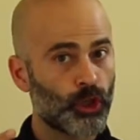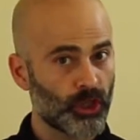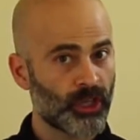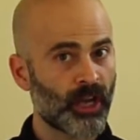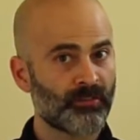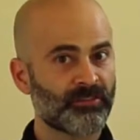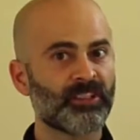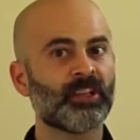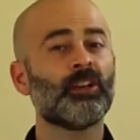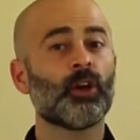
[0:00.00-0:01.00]
good enough
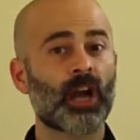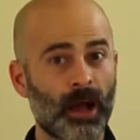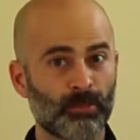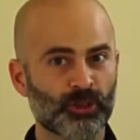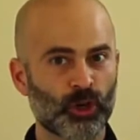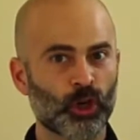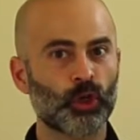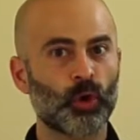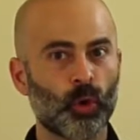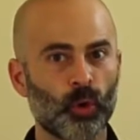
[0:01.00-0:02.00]
to accomplish our
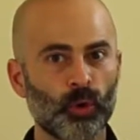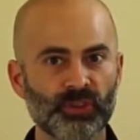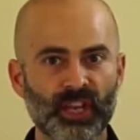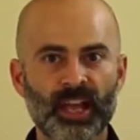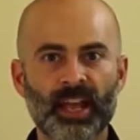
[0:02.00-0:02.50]
goals.